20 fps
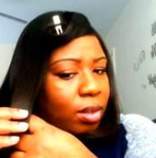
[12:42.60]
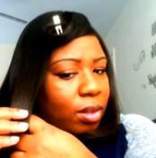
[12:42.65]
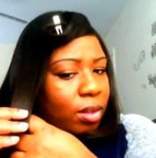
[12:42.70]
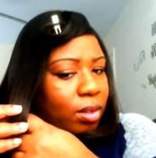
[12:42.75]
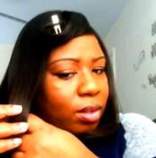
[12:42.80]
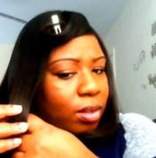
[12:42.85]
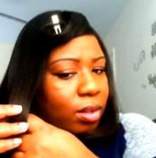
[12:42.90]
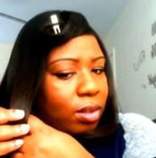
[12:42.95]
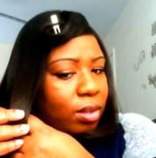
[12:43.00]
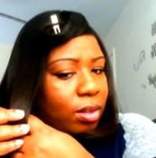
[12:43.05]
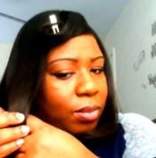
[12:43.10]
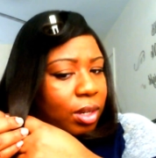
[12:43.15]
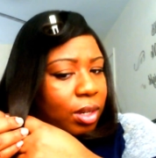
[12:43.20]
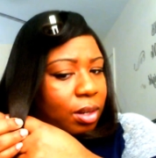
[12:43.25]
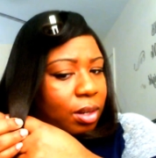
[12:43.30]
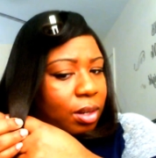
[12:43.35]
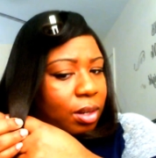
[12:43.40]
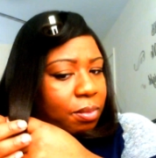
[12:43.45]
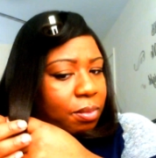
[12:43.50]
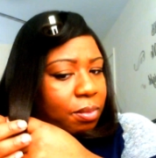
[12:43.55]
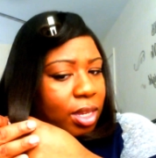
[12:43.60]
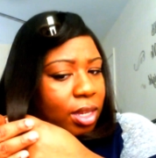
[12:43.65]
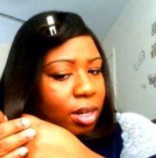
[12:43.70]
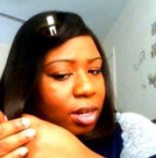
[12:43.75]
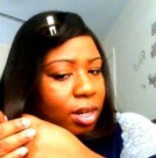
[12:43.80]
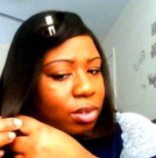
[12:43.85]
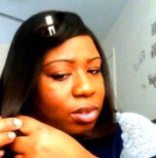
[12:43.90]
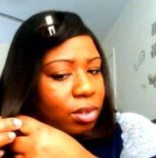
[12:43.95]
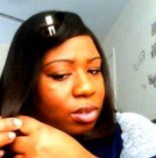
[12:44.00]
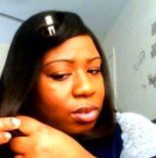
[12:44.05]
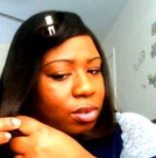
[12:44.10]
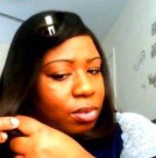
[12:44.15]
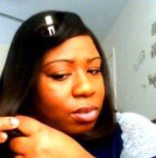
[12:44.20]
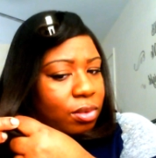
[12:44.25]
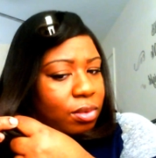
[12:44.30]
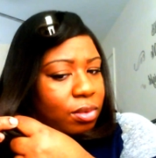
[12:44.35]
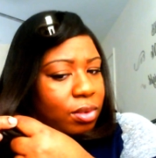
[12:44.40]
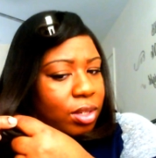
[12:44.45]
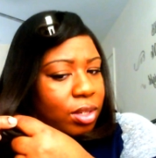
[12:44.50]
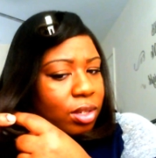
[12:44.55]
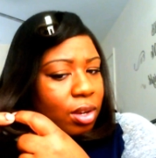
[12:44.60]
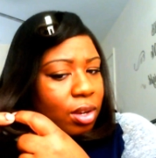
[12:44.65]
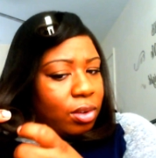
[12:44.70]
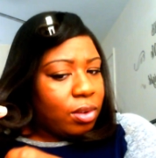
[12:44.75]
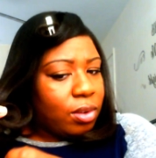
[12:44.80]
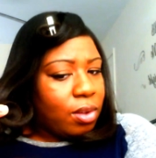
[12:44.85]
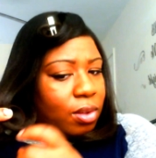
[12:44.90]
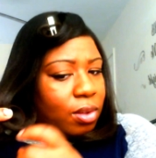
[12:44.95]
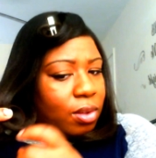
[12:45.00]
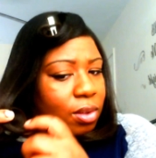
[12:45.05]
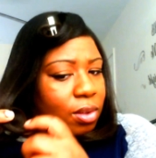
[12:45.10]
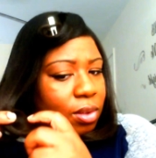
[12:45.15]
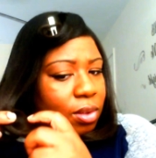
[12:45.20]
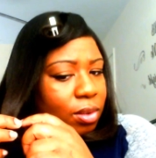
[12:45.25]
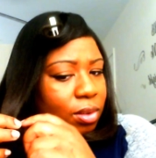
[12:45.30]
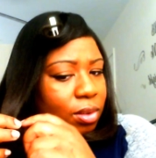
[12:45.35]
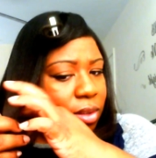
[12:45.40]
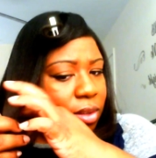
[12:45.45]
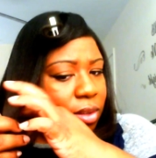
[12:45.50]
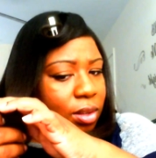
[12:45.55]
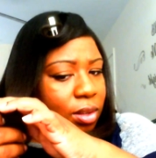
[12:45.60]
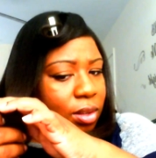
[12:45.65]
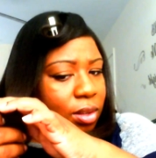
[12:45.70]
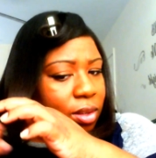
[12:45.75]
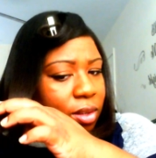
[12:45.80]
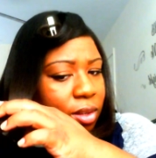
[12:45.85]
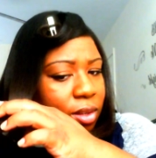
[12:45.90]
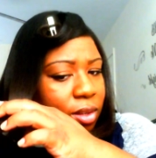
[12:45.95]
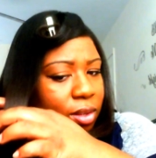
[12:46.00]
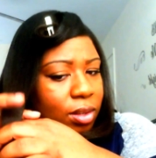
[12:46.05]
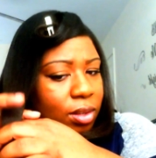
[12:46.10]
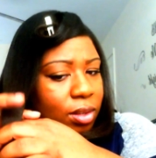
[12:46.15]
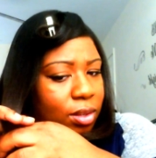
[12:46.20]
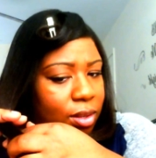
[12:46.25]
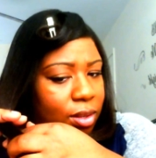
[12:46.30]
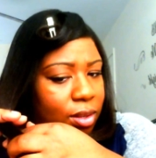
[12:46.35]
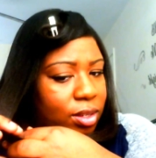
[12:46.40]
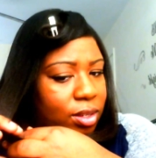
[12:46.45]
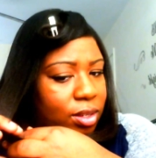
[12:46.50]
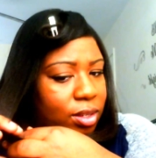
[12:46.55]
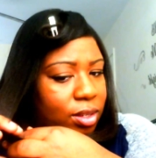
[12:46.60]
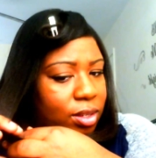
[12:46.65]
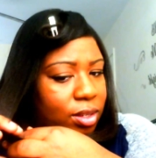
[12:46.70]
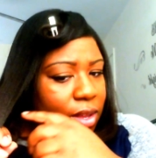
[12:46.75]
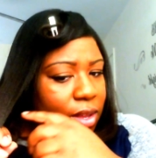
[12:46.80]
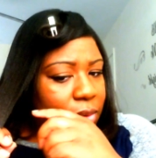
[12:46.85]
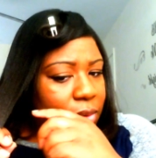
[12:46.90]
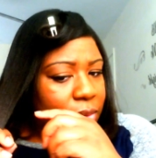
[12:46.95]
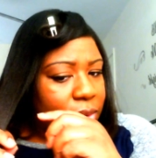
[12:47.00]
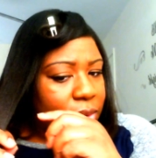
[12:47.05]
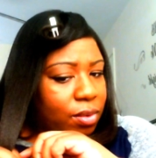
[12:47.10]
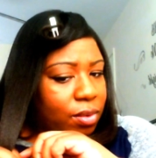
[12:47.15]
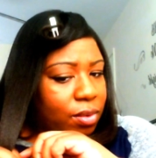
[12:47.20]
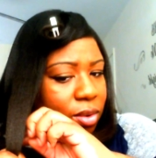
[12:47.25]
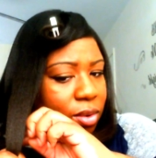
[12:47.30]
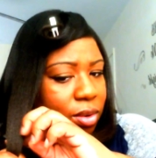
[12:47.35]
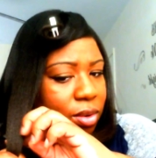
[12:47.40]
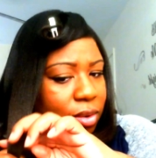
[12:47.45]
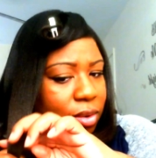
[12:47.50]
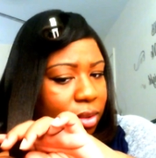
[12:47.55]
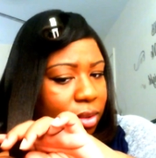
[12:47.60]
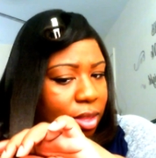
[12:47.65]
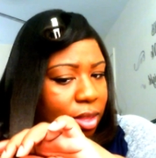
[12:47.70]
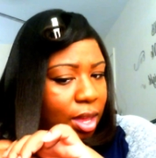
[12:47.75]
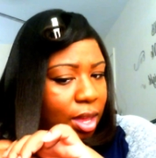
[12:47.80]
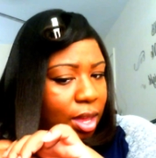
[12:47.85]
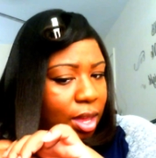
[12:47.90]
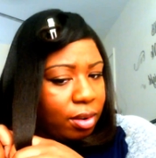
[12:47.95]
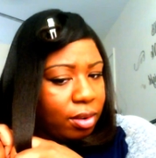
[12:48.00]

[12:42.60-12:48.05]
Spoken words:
I'm going to make it into a circle as if there was a roller there.